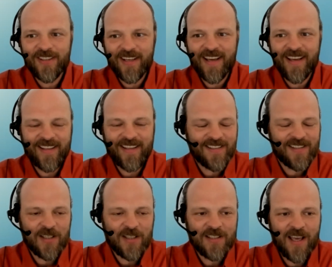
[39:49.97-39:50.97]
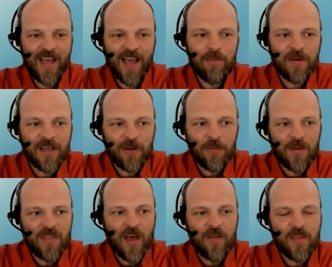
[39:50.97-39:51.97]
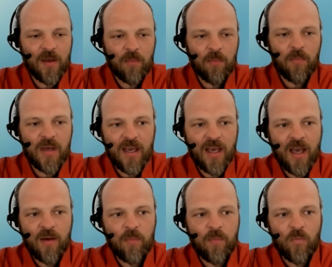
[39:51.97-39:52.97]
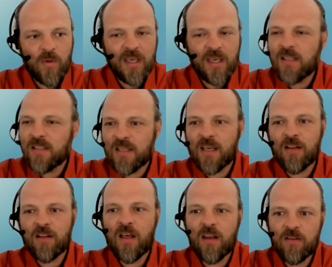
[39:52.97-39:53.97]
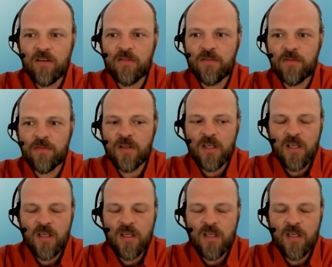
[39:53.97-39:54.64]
Yeah, it's not happening without them, but we can take a lot of